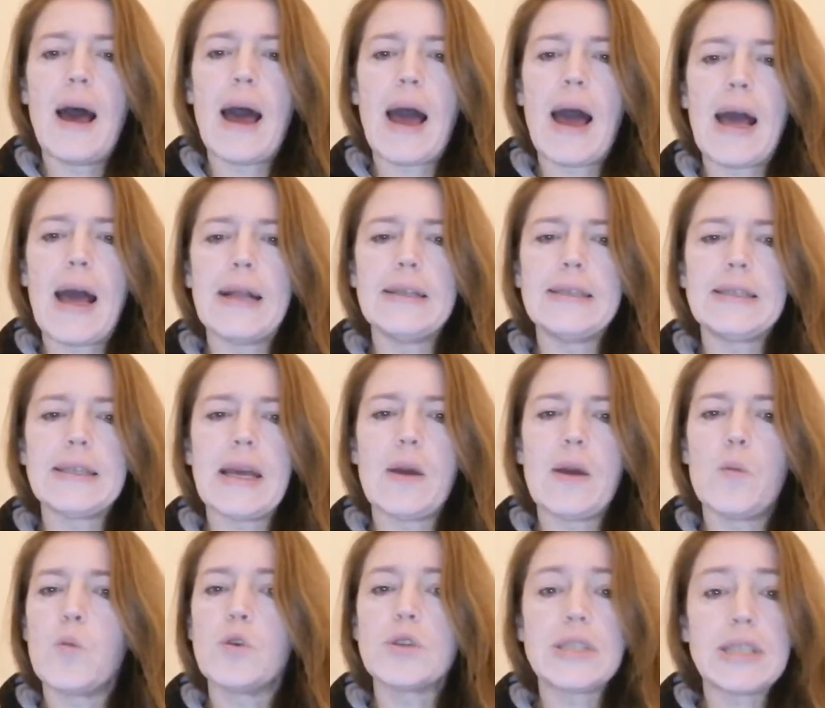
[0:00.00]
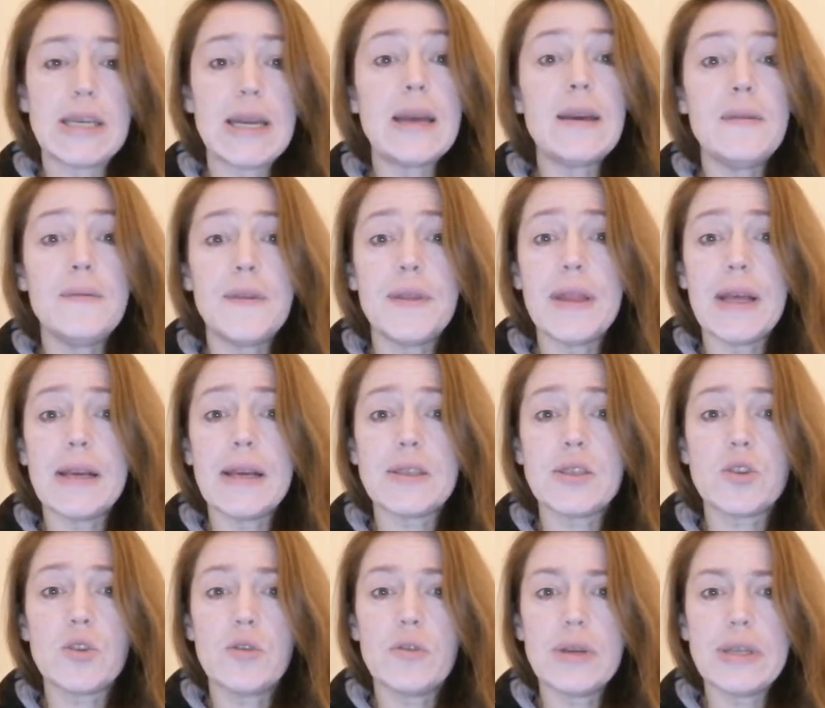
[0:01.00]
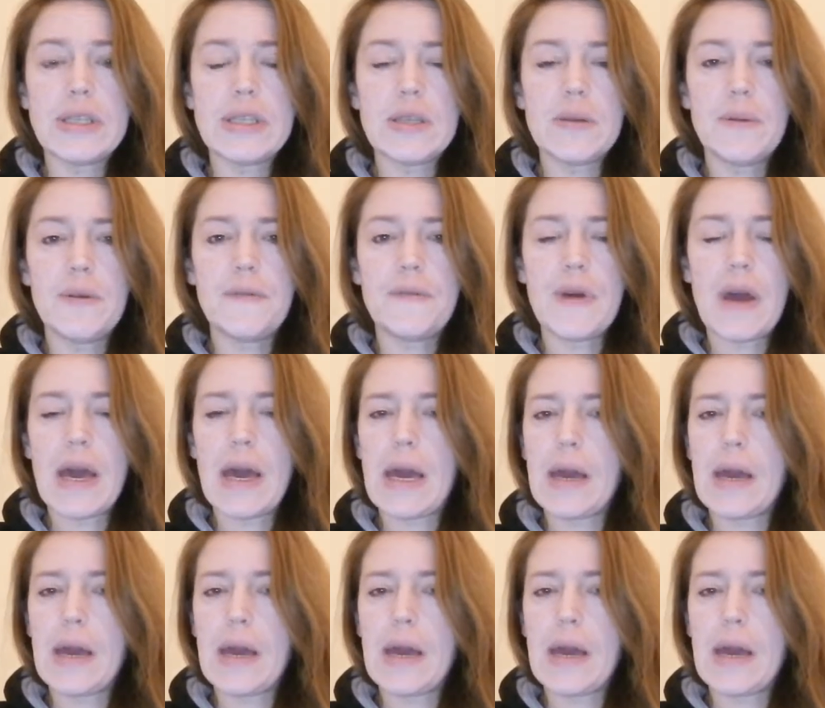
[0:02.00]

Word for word: And it wasn't even their stories, to be fair.